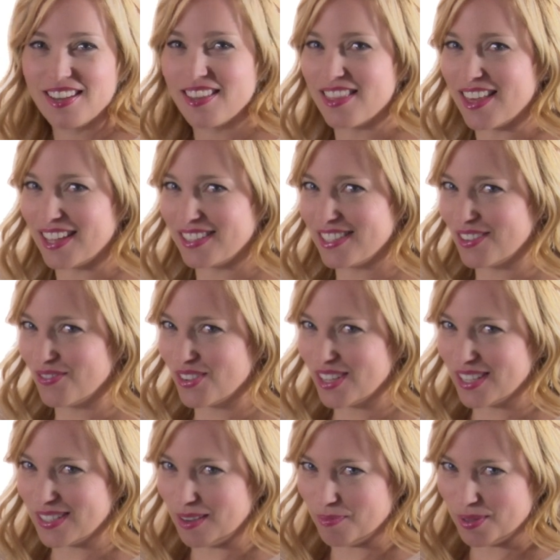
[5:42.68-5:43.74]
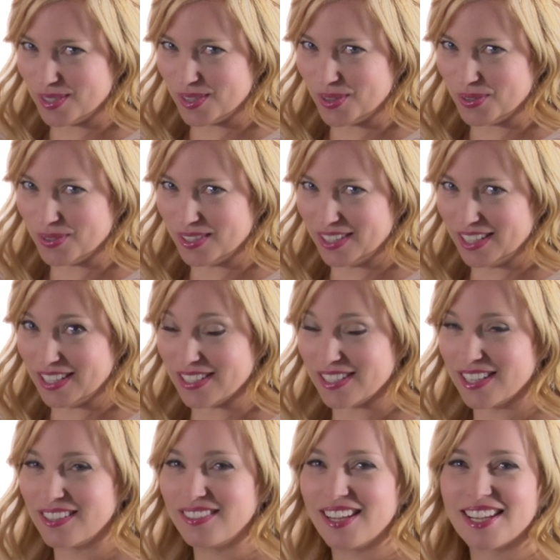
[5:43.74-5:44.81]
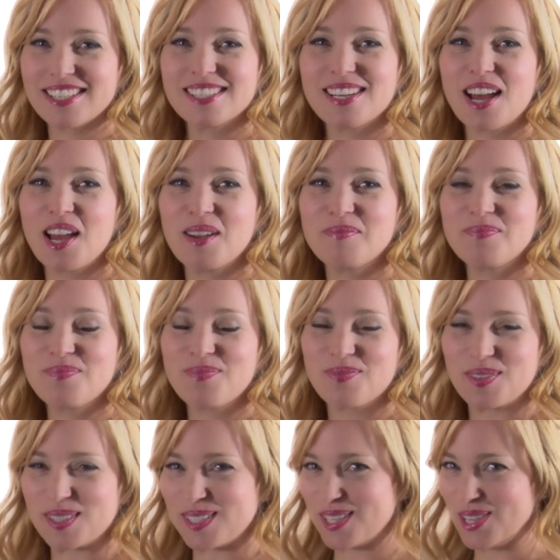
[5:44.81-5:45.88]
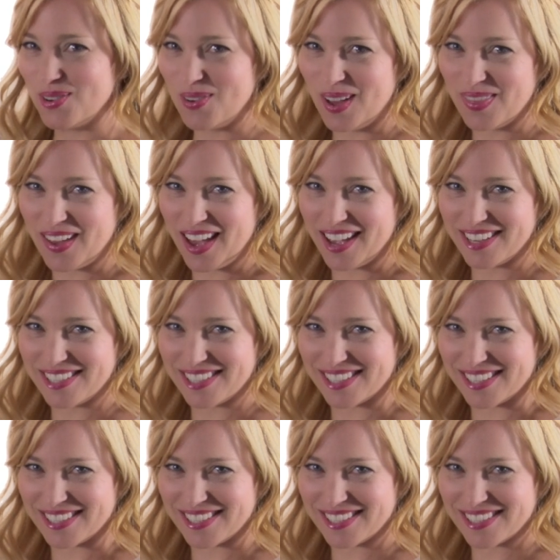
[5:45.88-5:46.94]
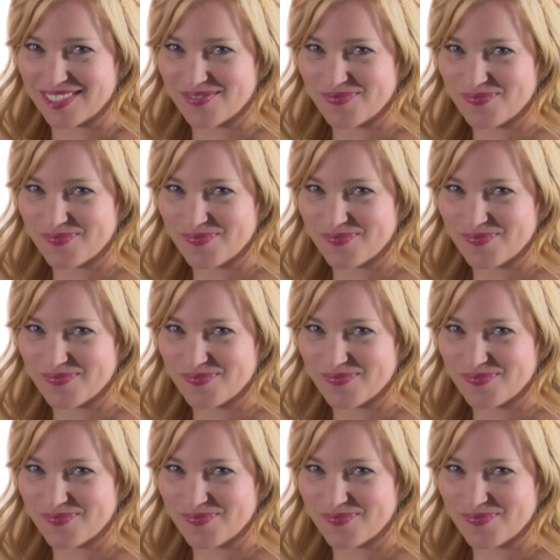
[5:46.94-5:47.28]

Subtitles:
That's it for this episode. Until next time, we'll see you on the high seas.